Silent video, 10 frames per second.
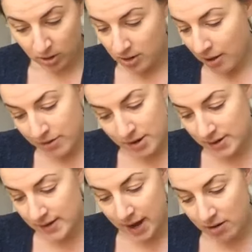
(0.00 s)
nothing
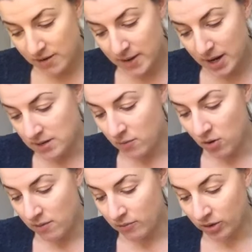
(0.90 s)
scares me
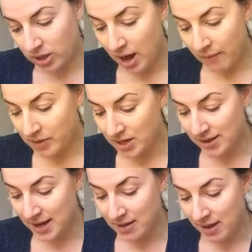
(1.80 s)
anymore. And I'm really happy to
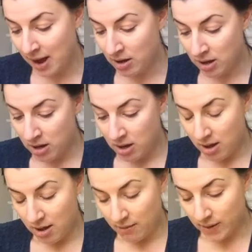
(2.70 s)
say that.
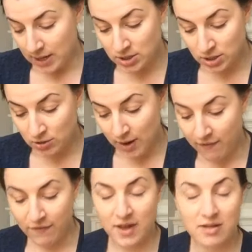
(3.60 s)
I do
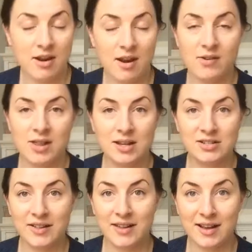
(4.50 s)
have faith that everything is
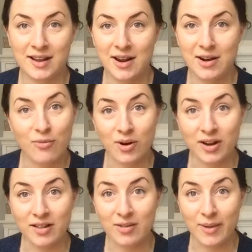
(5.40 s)
just going to kind of
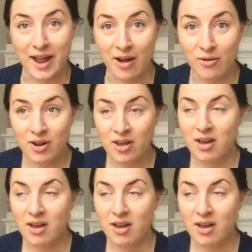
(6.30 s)
work its way out,